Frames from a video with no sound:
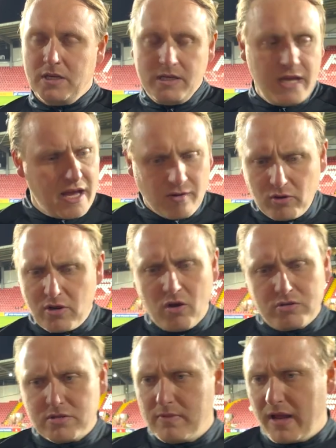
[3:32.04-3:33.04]
Yeah,
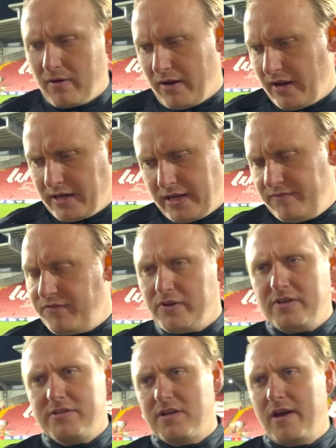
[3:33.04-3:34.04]
awesome. Like, like he fully
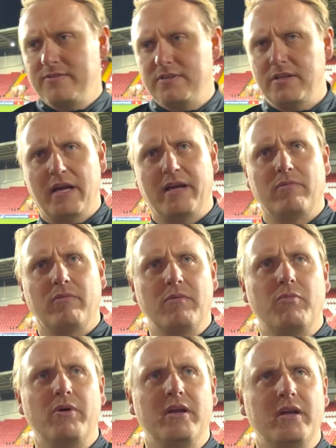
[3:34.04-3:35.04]
deserves it. Like we
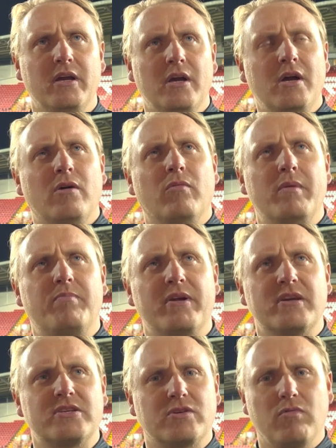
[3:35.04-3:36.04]
we, we
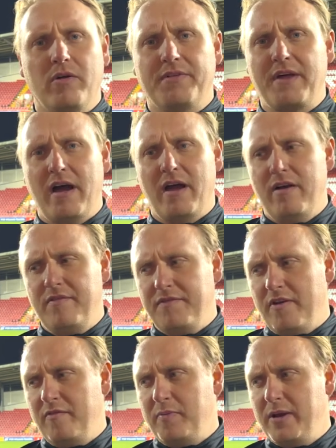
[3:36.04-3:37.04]
bring a squad that of,
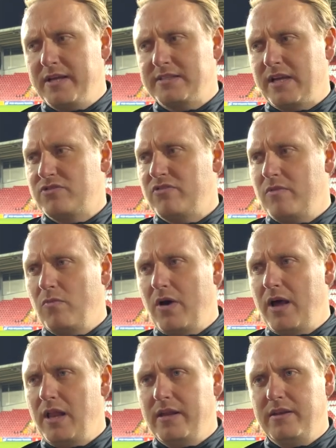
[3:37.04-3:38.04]
of players that train
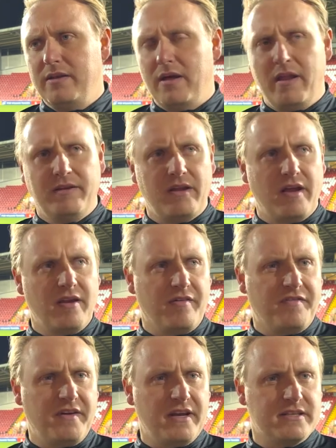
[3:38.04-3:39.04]
well and, and, and are
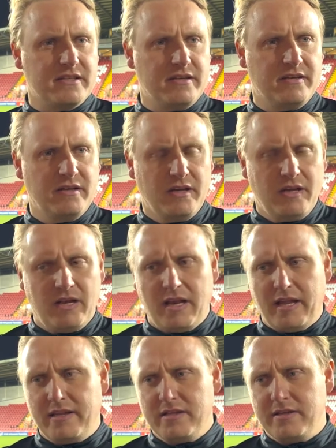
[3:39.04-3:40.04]
fit and
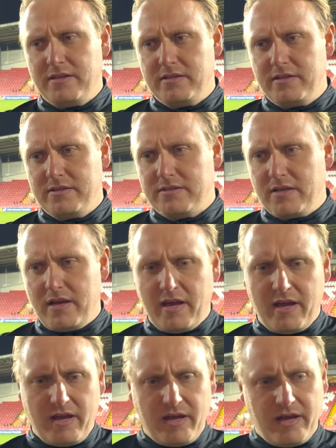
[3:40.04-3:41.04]
like the, the, there's
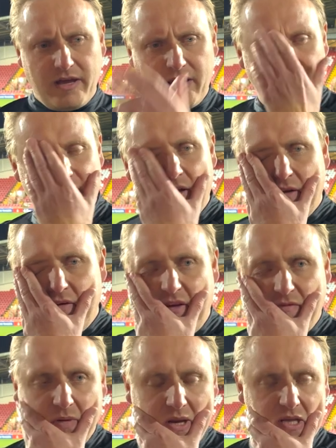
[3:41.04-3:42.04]
uh,
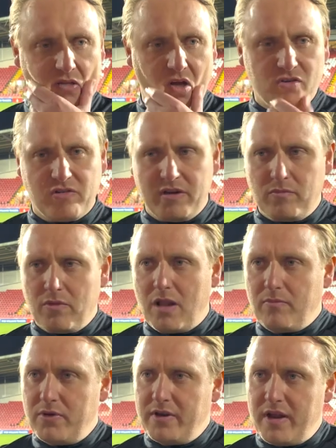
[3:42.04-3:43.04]
if players aren't training well
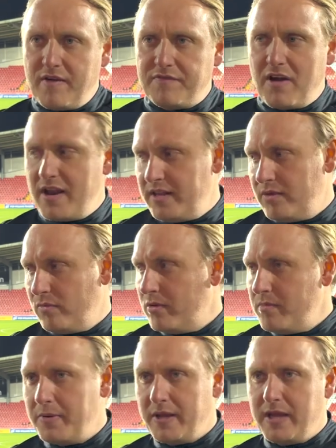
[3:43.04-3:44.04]
Monday to Friday they
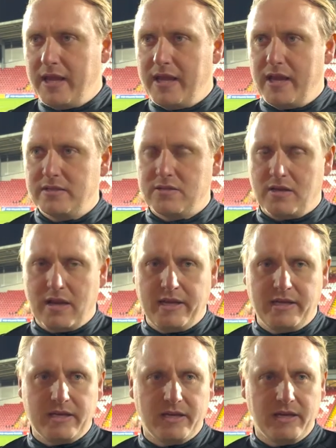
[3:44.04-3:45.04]
wouldn't be here. So like.